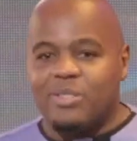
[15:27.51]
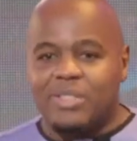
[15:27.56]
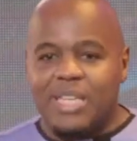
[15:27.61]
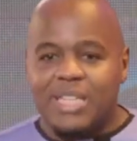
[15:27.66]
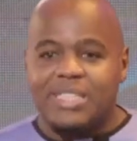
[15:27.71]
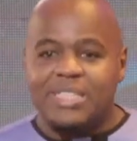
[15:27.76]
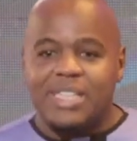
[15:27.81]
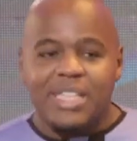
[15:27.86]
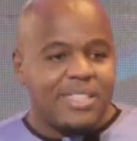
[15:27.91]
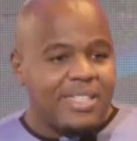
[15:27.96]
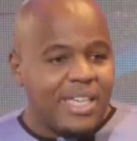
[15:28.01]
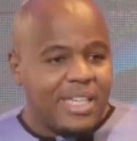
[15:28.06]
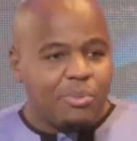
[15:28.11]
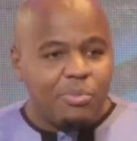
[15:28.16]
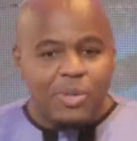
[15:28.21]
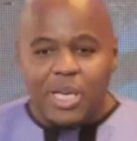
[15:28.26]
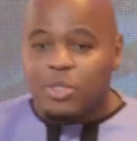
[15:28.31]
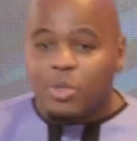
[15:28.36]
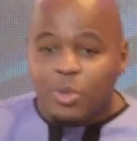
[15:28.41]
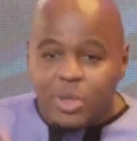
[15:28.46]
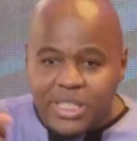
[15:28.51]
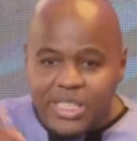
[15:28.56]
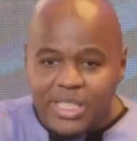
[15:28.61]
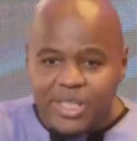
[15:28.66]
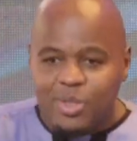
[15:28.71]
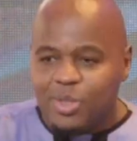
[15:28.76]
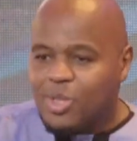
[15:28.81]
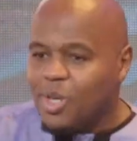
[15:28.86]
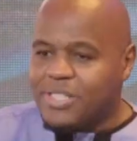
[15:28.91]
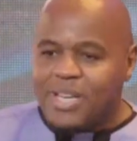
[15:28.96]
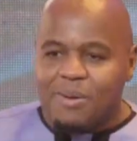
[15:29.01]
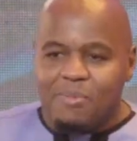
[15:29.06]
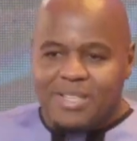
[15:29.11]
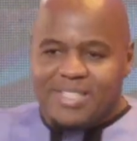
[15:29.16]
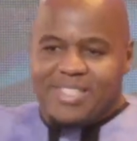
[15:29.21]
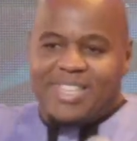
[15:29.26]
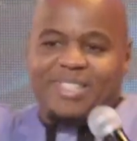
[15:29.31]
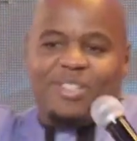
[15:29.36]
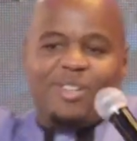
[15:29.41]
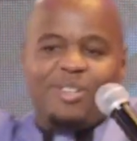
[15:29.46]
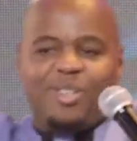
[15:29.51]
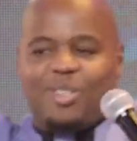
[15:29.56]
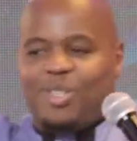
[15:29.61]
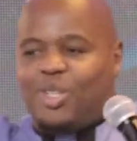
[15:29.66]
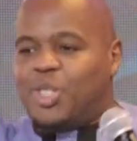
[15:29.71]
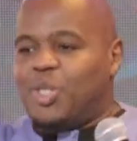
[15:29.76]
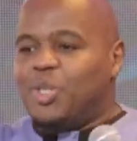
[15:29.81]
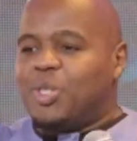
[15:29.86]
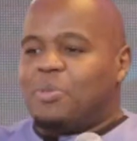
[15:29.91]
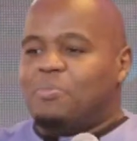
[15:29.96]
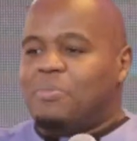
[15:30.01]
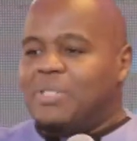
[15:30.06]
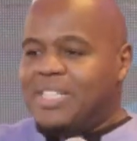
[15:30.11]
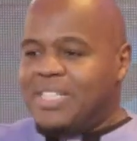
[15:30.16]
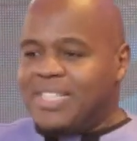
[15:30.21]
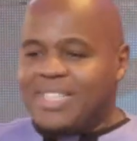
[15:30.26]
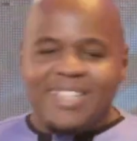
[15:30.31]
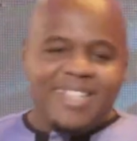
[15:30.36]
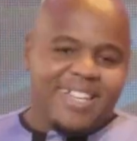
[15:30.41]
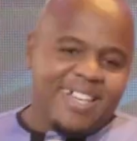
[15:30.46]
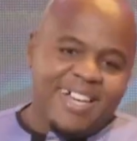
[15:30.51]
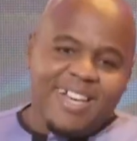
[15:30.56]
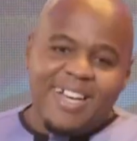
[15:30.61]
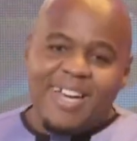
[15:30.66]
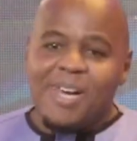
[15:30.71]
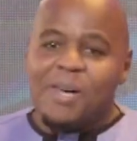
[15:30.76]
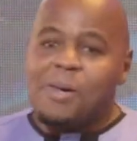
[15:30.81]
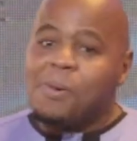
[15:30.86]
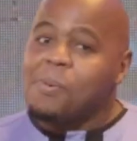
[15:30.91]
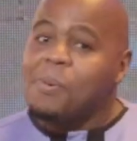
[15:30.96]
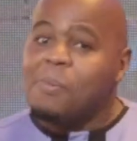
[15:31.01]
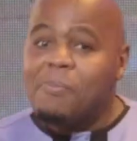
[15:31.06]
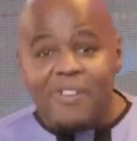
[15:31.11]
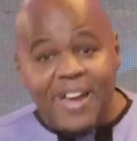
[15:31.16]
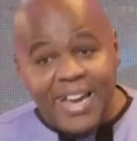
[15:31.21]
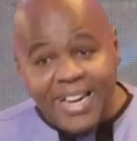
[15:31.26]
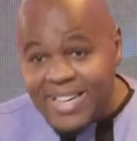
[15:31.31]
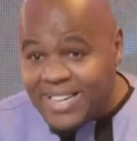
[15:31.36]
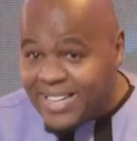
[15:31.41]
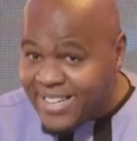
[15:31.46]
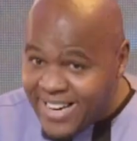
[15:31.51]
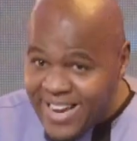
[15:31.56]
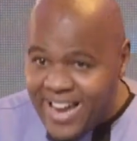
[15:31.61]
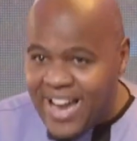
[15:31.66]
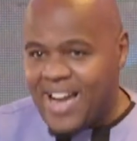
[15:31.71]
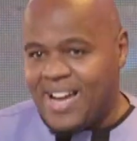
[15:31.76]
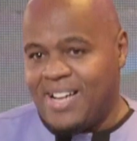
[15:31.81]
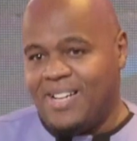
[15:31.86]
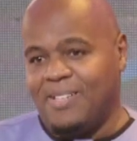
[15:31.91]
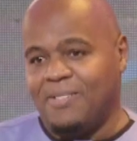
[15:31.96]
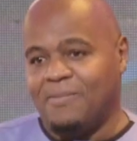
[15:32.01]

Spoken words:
That's, they said, we are shooting you. No, someone said, no, shoot me. Very rare.